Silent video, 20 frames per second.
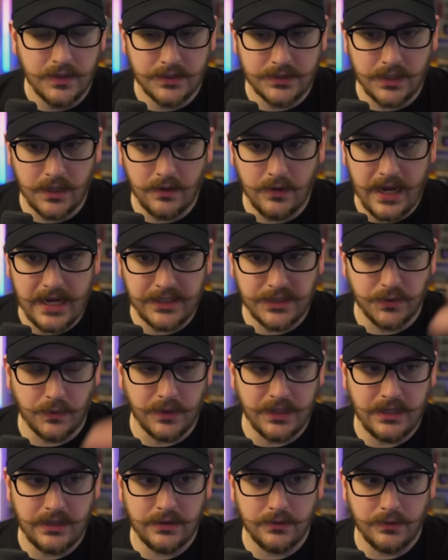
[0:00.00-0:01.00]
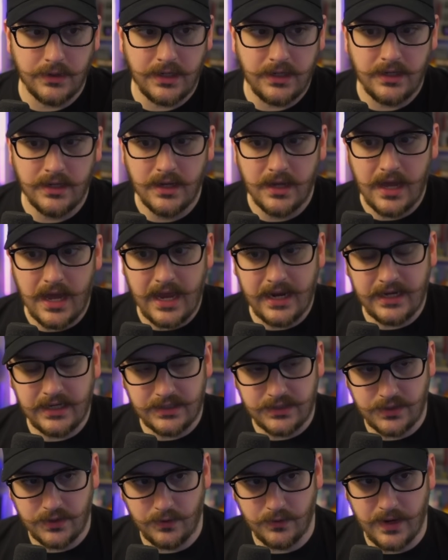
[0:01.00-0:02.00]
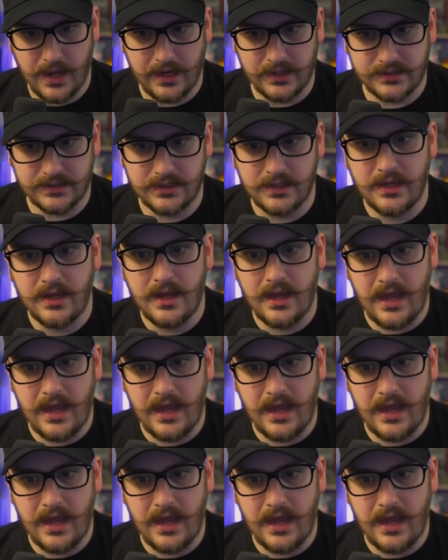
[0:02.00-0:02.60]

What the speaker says: So at 23, I get 2x.